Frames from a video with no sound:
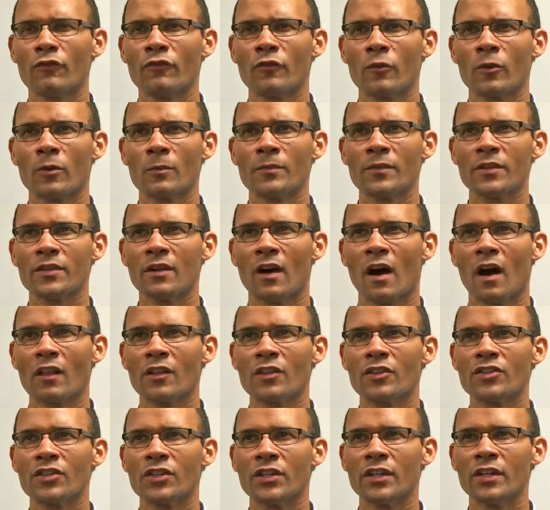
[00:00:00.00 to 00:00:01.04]
Reformed
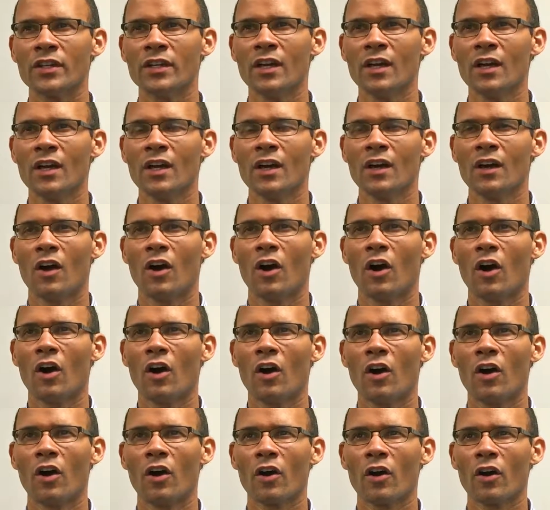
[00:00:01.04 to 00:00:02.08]
theology
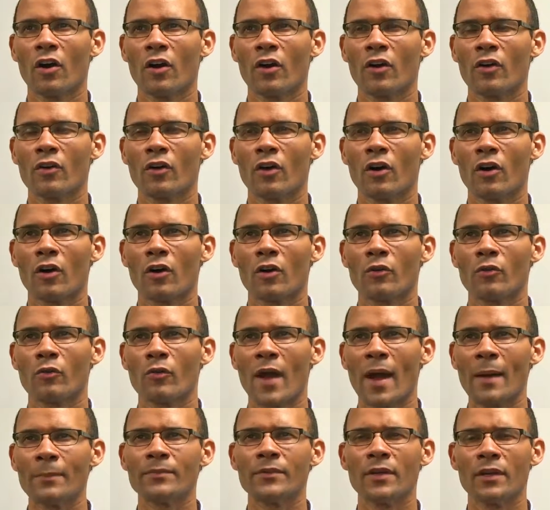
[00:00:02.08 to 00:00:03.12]
are
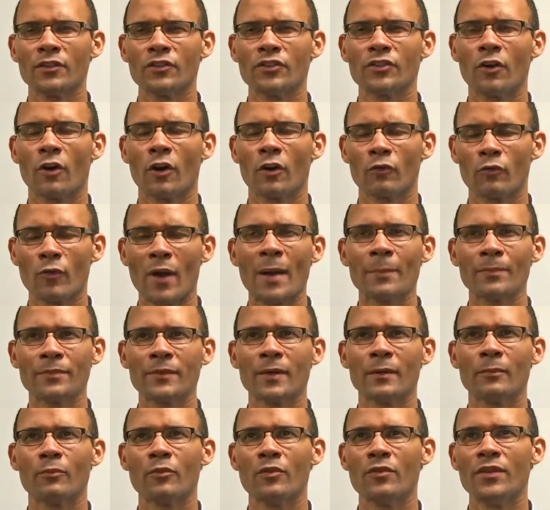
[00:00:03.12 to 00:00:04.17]
wrapped
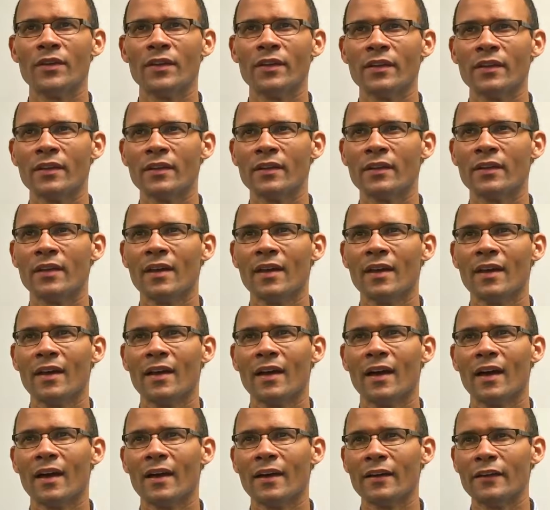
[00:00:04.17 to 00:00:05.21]
up within
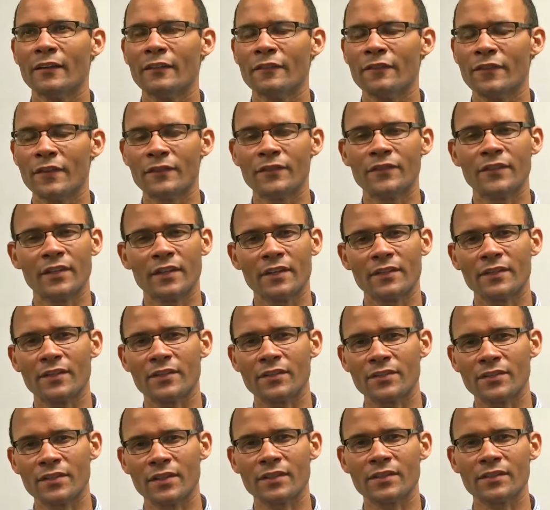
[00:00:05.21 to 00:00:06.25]
a 15th and
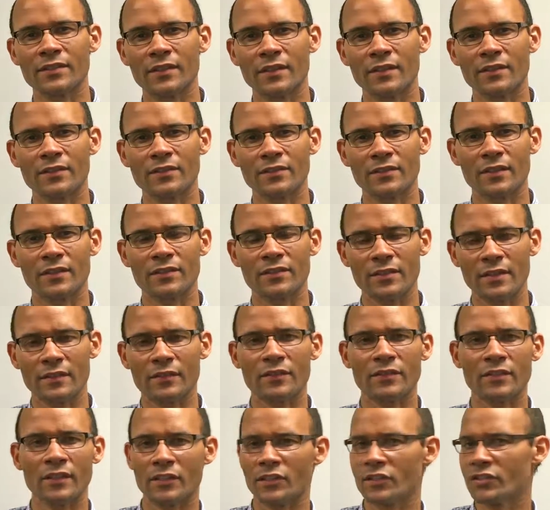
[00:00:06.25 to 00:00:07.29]
16th and
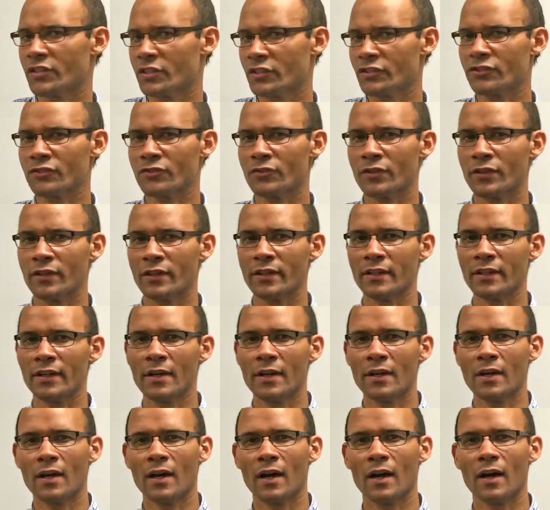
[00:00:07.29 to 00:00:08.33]
17th century